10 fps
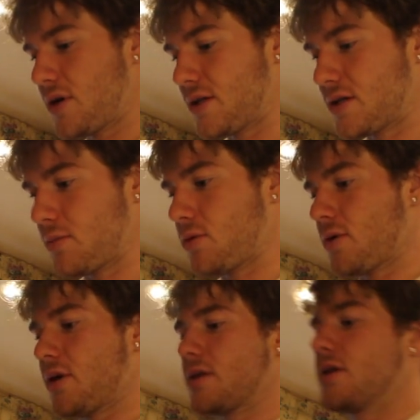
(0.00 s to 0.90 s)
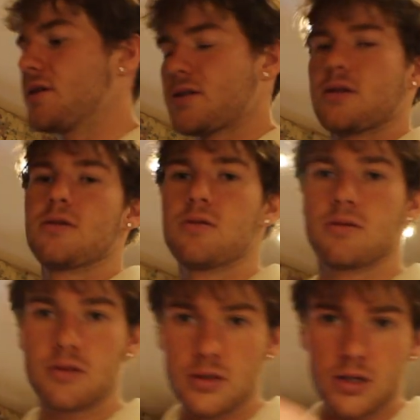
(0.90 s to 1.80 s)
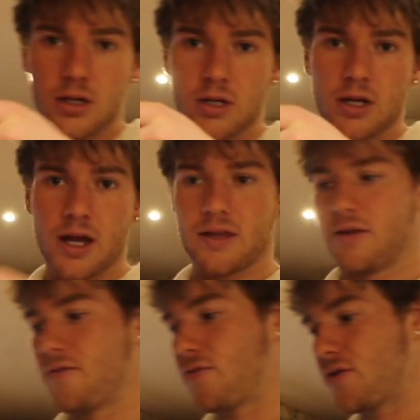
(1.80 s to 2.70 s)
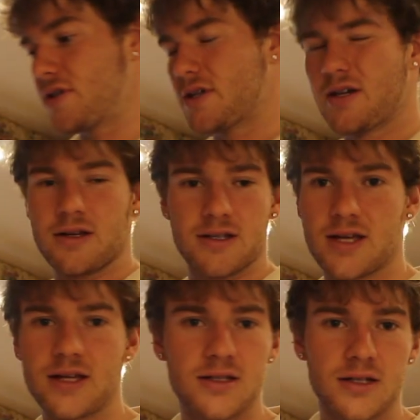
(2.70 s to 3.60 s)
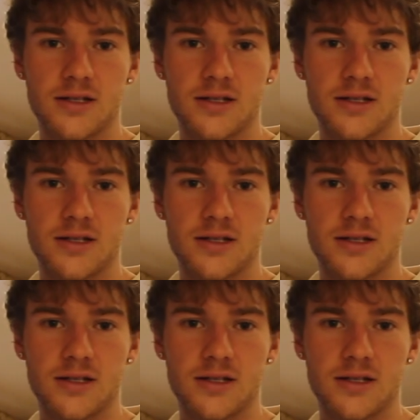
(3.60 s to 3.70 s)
it in a Tupperware like this and then freeze it. Tastes the